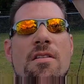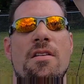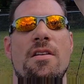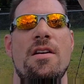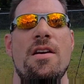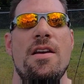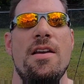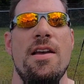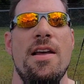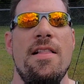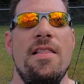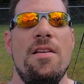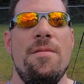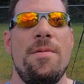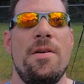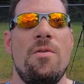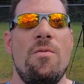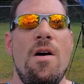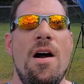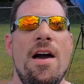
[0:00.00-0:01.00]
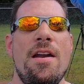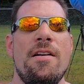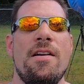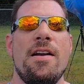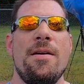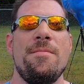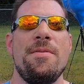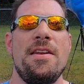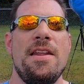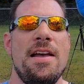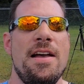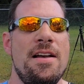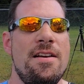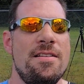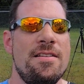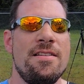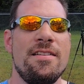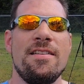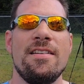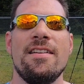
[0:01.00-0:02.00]
All right, got a little bit of water coming
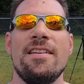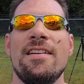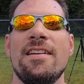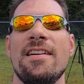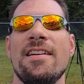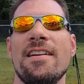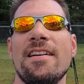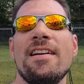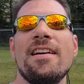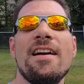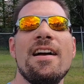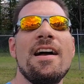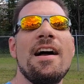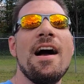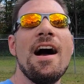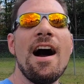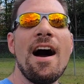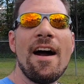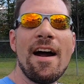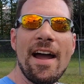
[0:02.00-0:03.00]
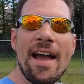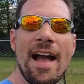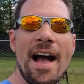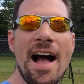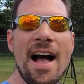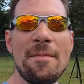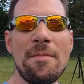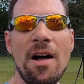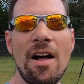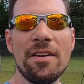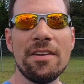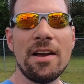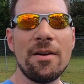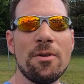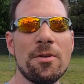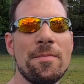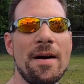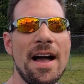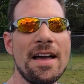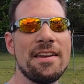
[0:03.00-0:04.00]
down. All right, I'm all
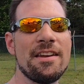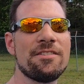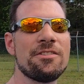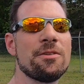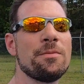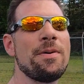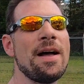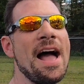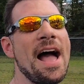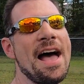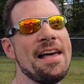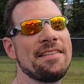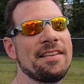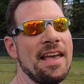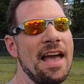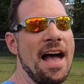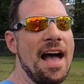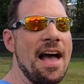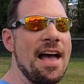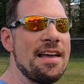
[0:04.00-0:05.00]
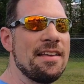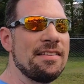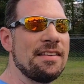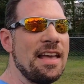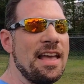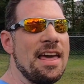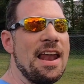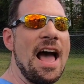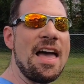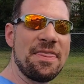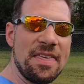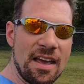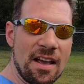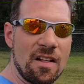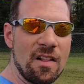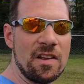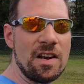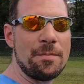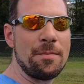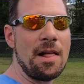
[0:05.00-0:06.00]
done with my initial pass, guys, and I think
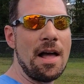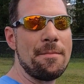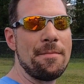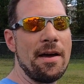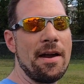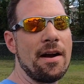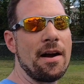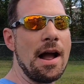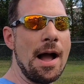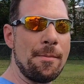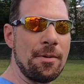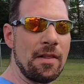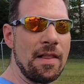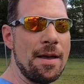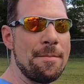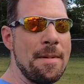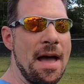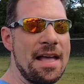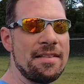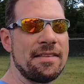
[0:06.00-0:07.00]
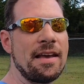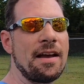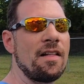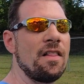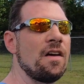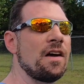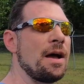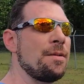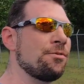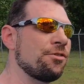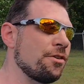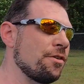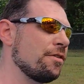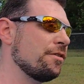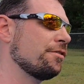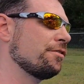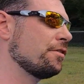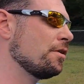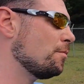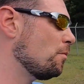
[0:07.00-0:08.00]
it cleaned up a lot better. I'm gonna let Matt take a look. I'm sure
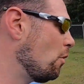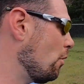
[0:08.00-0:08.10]
there's still